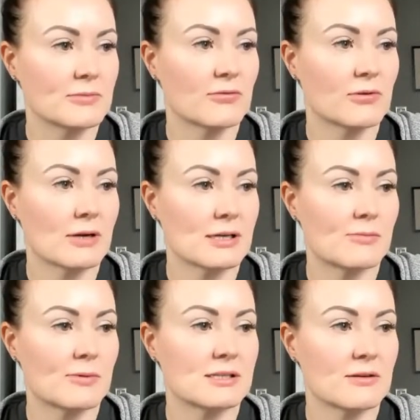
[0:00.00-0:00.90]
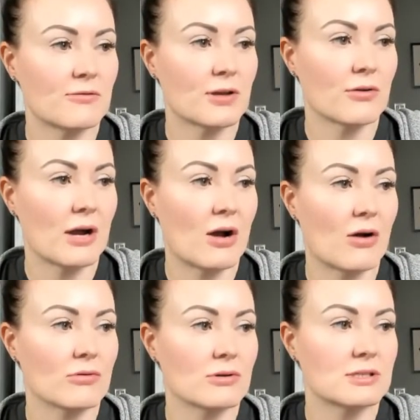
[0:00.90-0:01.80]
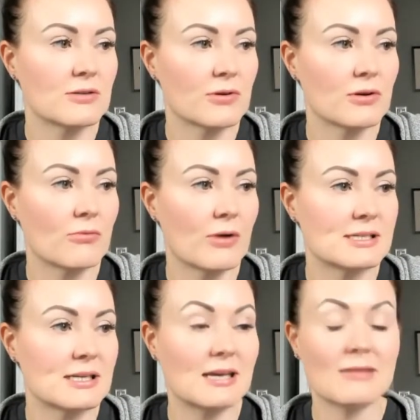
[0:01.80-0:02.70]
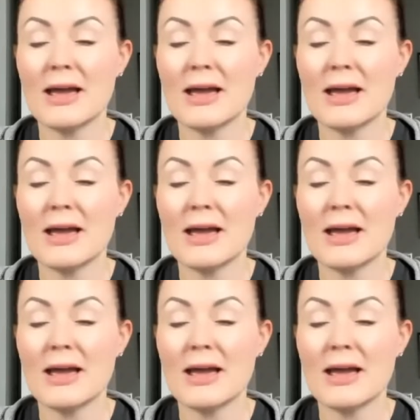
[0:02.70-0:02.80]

different recipes and figure out different ways to eat.